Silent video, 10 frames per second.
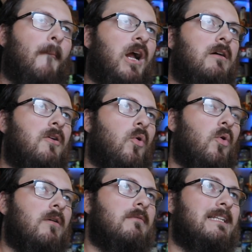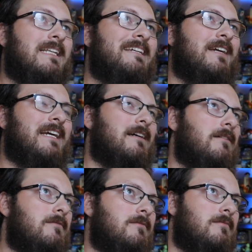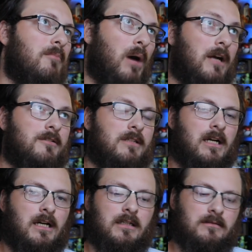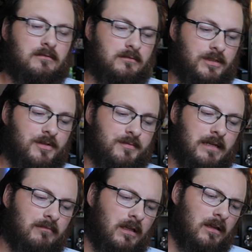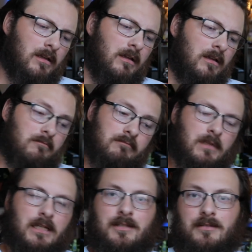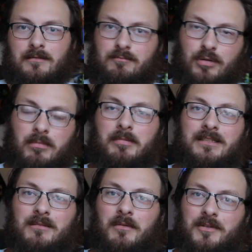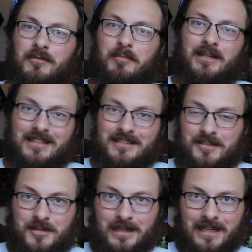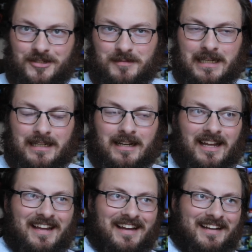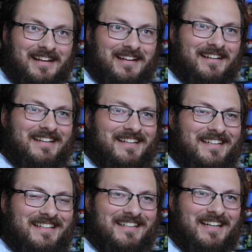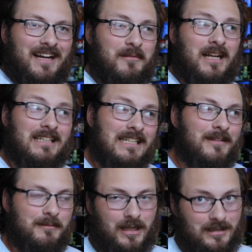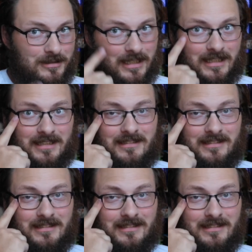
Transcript: or leaving Bakugan. Excuse me. That's probably some of you replying to the tweet I just made. Uh, I am not leaving Bakugan